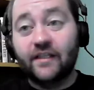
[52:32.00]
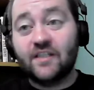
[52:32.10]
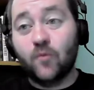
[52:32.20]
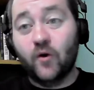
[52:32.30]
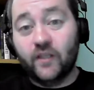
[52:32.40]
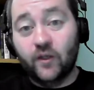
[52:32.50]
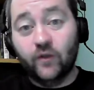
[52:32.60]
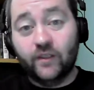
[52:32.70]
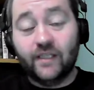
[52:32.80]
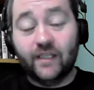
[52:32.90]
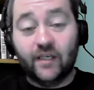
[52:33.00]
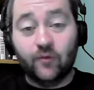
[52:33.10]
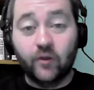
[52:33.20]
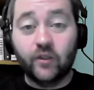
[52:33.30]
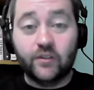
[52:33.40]
this point, the only thing they can
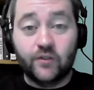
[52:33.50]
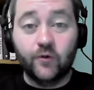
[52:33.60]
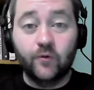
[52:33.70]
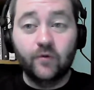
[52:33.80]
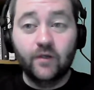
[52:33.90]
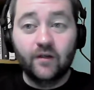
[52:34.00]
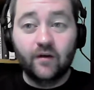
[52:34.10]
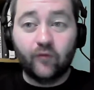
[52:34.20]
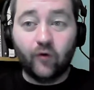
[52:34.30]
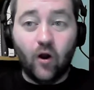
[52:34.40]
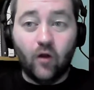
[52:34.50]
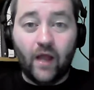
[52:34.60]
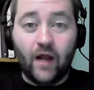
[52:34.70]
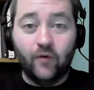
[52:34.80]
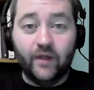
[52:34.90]
really do for All
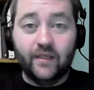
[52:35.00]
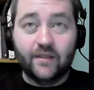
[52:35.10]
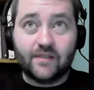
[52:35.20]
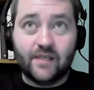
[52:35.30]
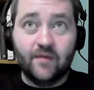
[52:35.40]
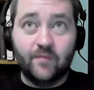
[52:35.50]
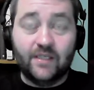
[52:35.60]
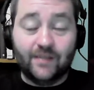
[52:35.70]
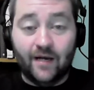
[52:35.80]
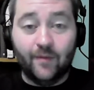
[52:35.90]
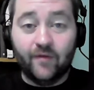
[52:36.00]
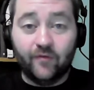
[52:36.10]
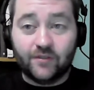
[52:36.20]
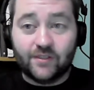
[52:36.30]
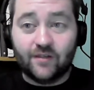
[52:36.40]
Out is it be Dynamite
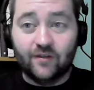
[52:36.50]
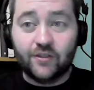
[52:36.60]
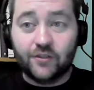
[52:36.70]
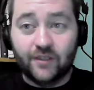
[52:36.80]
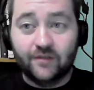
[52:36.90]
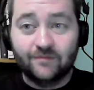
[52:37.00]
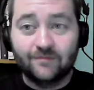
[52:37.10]
versus Collision.